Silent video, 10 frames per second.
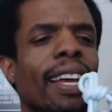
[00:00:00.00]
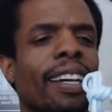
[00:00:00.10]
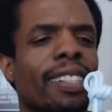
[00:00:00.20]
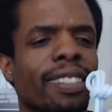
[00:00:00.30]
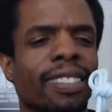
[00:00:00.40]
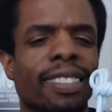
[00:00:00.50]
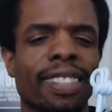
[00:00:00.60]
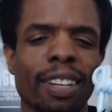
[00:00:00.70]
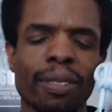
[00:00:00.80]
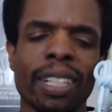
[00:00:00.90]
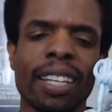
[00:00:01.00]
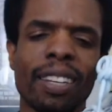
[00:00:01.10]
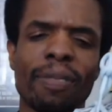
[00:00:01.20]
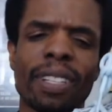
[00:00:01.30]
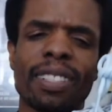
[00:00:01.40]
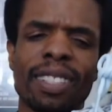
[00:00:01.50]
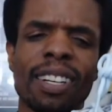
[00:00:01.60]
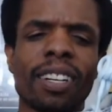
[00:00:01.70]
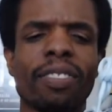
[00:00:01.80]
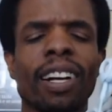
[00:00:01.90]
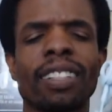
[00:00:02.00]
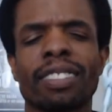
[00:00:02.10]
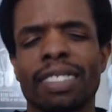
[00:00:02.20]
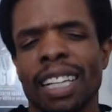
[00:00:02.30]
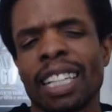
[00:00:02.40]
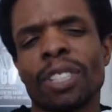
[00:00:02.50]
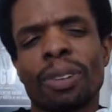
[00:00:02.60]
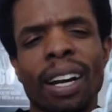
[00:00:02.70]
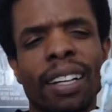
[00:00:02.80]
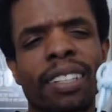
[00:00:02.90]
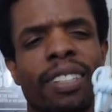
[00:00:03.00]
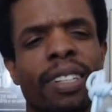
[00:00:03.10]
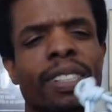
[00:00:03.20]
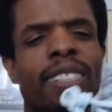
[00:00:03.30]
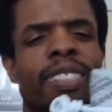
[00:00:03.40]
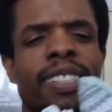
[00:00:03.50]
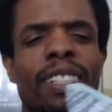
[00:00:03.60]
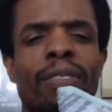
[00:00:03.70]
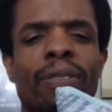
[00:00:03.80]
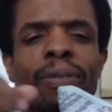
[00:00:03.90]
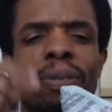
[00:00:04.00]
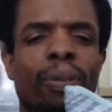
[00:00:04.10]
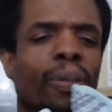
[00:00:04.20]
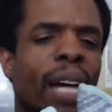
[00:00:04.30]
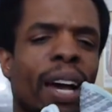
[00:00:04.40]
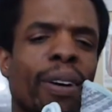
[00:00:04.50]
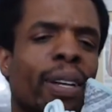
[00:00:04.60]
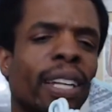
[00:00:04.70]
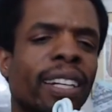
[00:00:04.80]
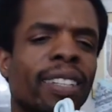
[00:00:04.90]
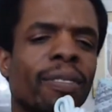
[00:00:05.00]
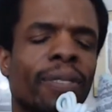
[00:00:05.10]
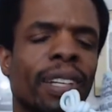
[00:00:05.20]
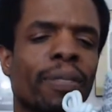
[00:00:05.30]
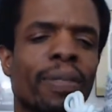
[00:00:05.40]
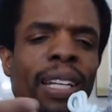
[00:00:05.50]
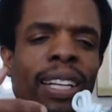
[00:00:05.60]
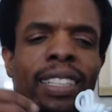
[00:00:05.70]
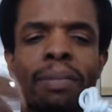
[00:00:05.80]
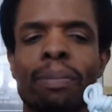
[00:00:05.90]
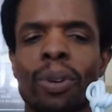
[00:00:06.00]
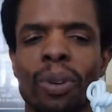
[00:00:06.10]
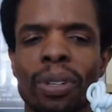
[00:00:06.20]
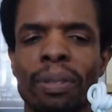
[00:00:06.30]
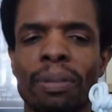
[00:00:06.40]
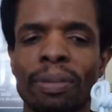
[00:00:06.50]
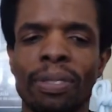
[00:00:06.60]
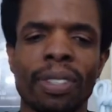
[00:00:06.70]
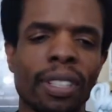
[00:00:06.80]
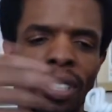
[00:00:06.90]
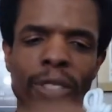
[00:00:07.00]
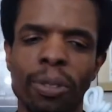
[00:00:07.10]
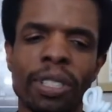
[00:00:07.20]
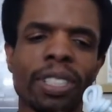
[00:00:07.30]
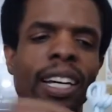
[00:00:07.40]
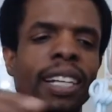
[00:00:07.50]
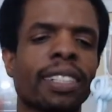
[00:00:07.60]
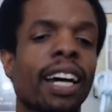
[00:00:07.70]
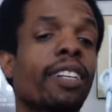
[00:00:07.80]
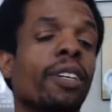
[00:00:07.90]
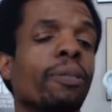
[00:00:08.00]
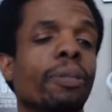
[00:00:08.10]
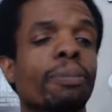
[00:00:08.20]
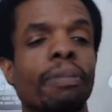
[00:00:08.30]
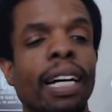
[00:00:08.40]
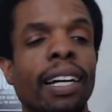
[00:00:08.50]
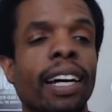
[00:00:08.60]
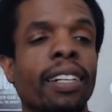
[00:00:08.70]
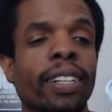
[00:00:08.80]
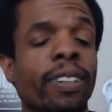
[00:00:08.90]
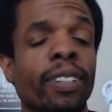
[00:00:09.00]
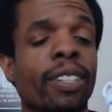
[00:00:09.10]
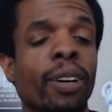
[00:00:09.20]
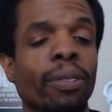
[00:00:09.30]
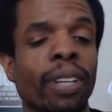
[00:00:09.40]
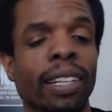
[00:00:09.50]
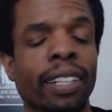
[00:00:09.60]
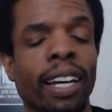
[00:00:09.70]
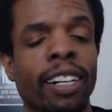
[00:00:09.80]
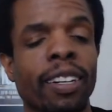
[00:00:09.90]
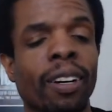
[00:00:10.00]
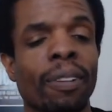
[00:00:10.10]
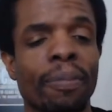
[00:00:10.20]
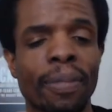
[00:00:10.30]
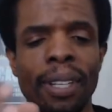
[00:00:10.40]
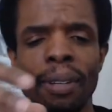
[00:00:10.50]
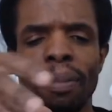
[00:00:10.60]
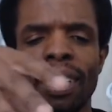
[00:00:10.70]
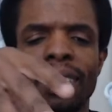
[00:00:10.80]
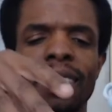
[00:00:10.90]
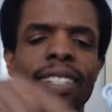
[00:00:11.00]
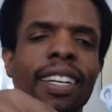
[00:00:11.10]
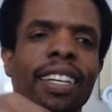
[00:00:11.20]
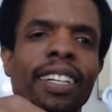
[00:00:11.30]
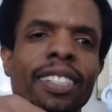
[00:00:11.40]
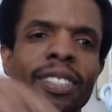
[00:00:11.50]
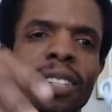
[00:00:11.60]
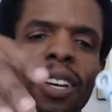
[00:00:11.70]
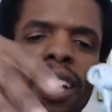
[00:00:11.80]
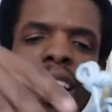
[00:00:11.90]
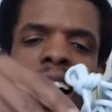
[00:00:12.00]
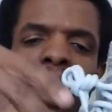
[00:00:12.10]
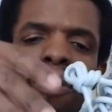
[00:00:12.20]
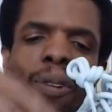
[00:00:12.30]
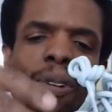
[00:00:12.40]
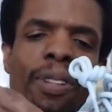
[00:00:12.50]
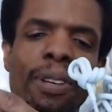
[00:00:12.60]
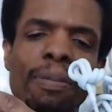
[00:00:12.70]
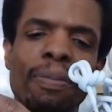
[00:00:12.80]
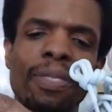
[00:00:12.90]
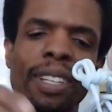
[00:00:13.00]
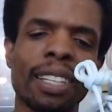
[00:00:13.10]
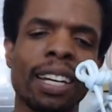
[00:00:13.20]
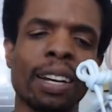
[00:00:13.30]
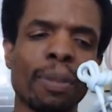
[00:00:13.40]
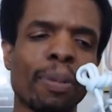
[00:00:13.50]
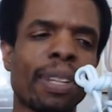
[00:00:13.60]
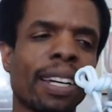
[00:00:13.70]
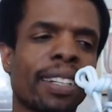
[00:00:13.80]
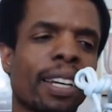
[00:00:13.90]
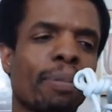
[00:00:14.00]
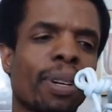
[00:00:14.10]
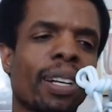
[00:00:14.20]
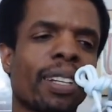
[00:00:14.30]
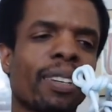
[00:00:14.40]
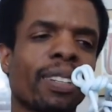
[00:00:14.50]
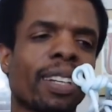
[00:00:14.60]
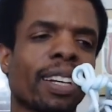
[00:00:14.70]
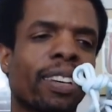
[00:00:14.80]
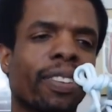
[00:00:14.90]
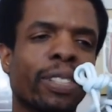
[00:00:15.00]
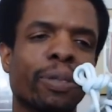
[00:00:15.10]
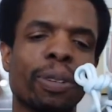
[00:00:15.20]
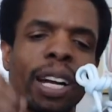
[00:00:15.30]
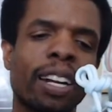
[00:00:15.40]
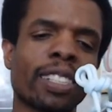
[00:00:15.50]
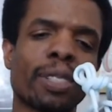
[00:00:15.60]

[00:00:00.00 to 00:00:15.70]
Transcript: because they were saying they fit snug, right? And so like I tried it, you know, just to see if how I liked the fit, if I liked it more than true to size. I don't. I, I don't like not at all, because the thing is, I wore them. Like I remember that day pretty clearly because we were out at